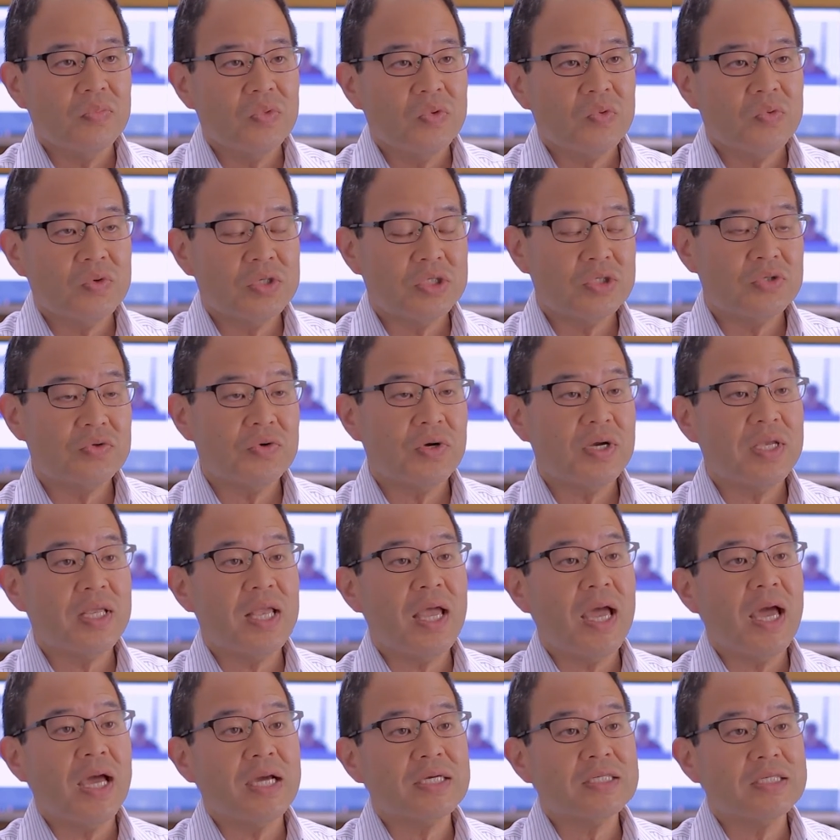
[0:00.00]
restrict
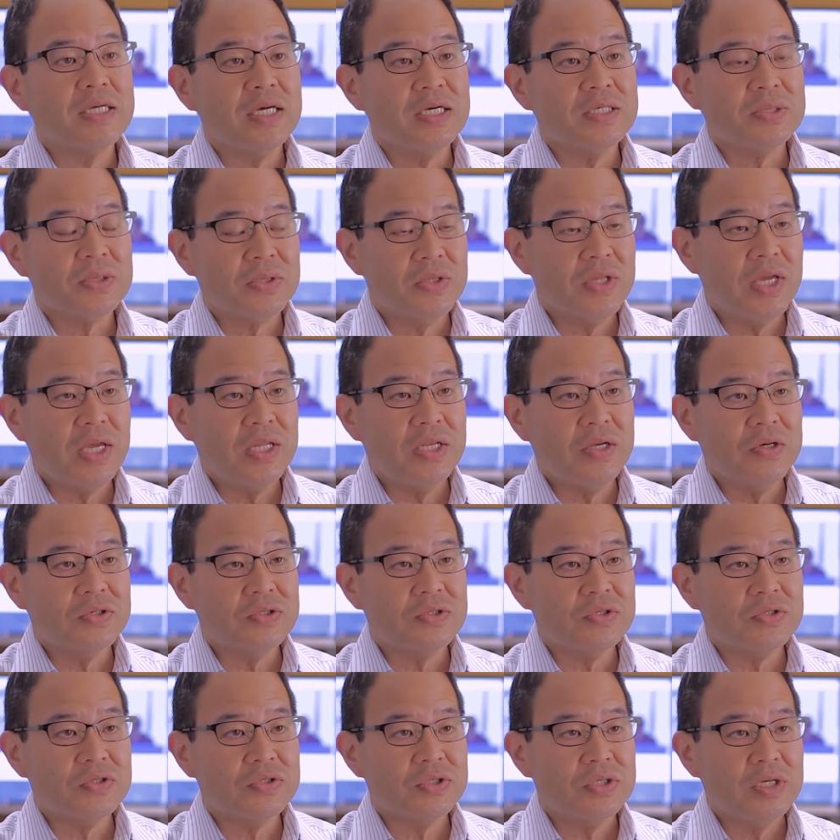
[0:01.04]
access for the end
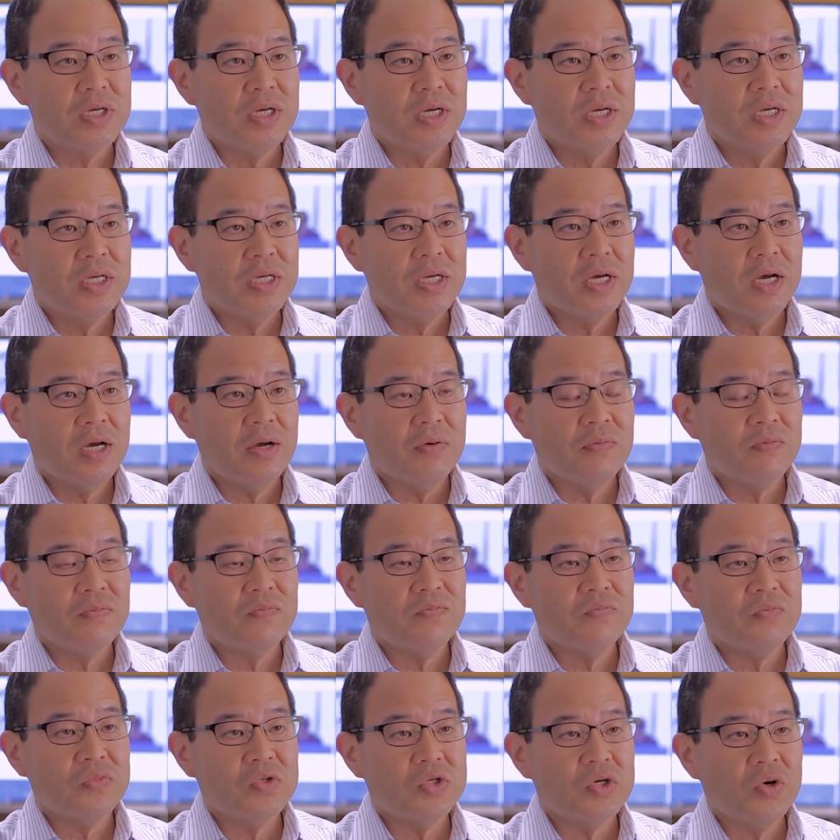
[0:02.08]
users.
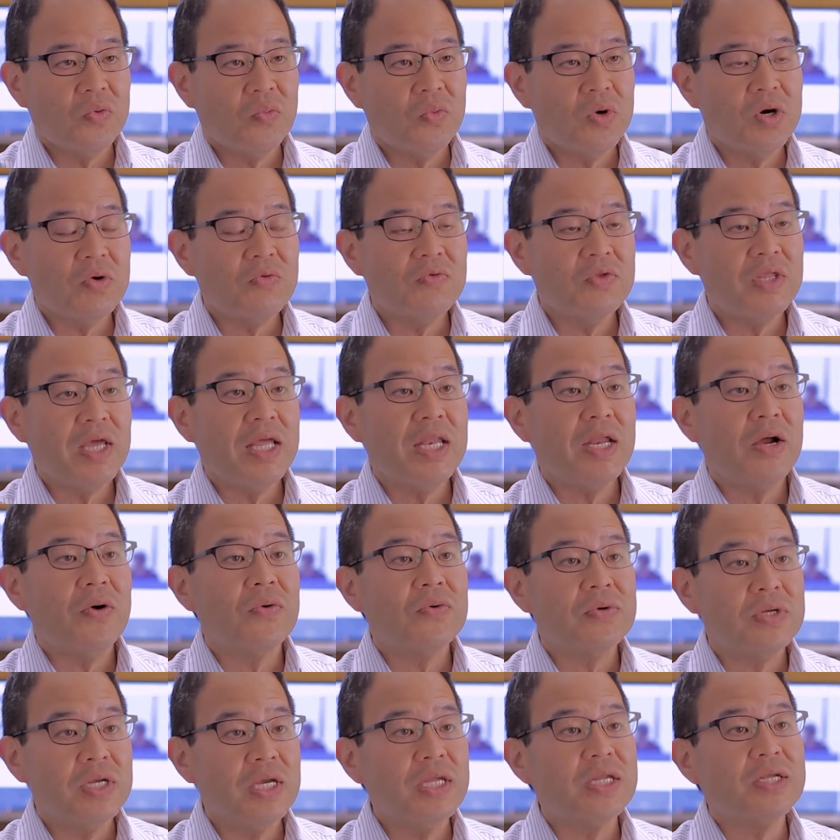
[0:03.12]
Um, so, whatever they
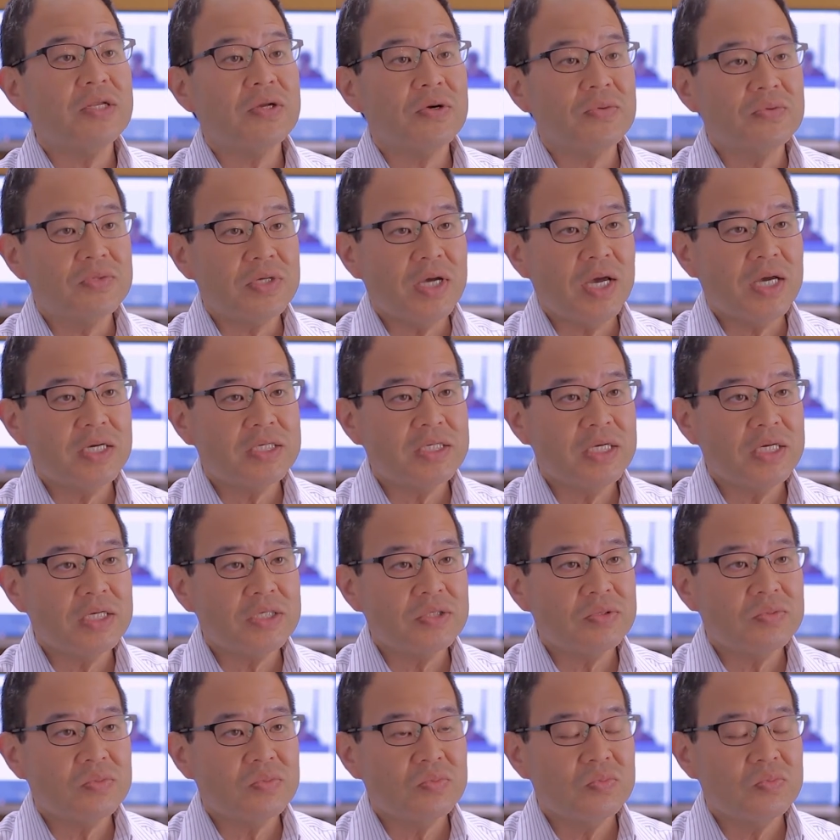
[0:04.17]
don't need in terms of
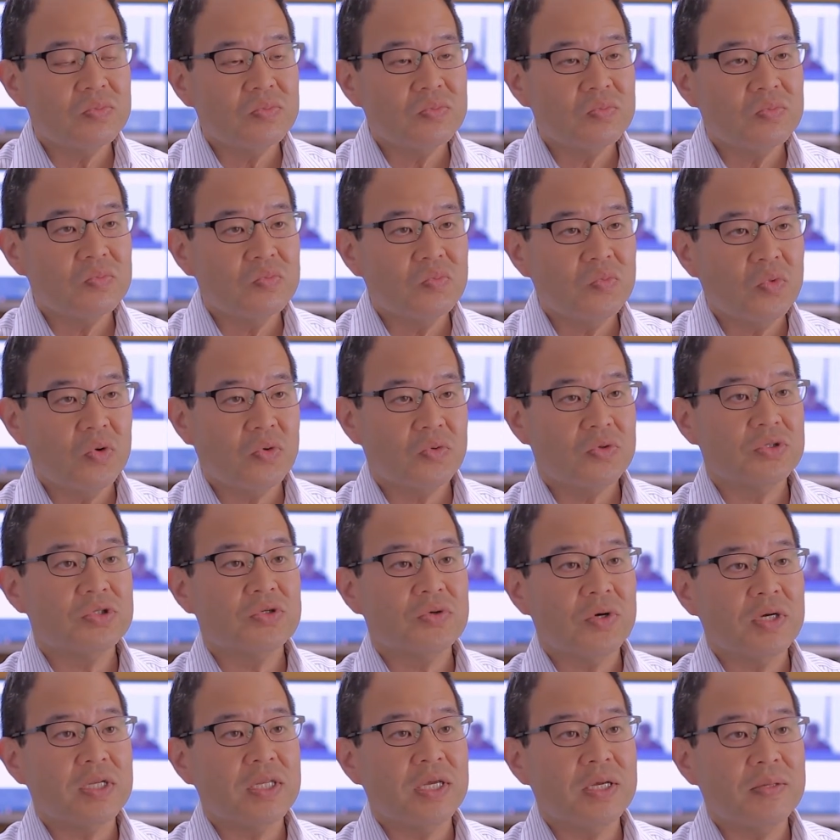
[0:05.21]
access, we'll
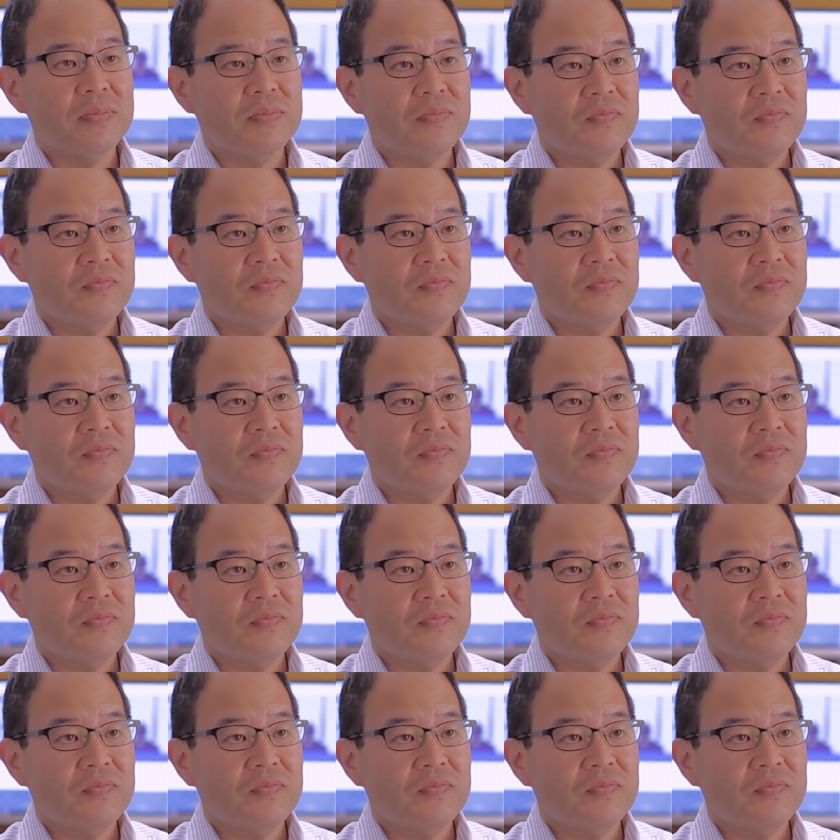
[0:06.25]
restrict it.